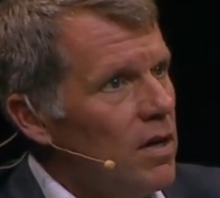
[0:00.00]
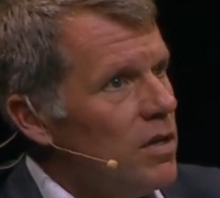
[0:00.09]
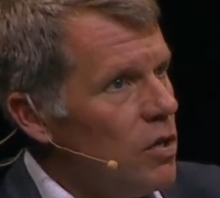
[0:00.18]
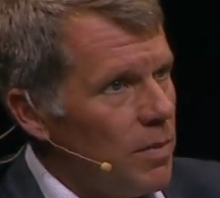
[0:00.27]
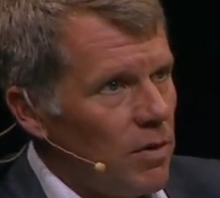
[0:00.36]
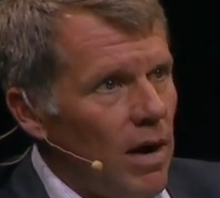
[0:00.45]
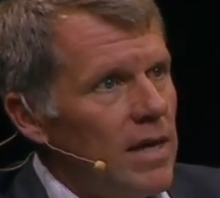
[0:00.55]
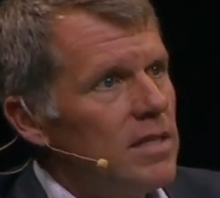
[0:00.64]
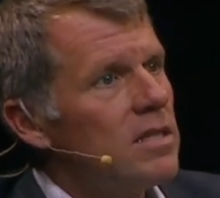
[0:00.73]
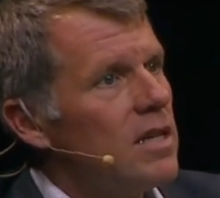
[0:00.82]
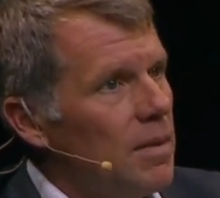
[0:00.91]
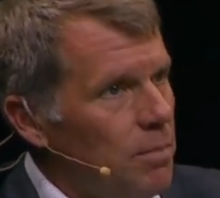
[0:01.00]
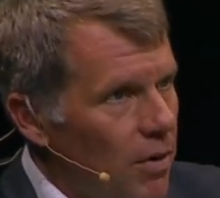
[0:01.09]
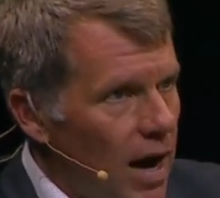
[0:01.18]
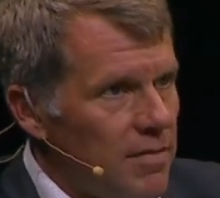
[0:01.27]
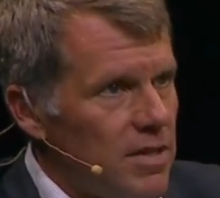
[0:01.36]
human rights and
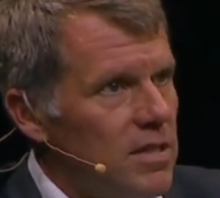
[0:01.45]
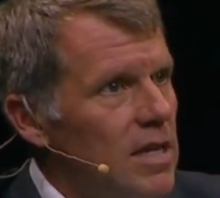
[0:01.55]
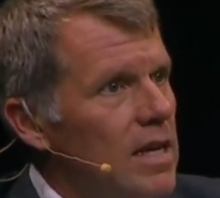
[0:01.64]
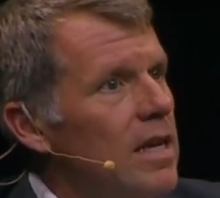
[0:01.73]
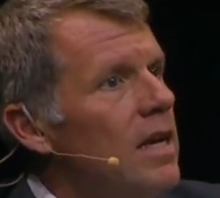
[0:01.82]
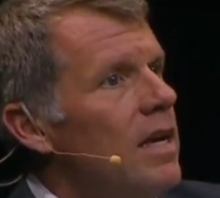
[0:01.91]
privacy,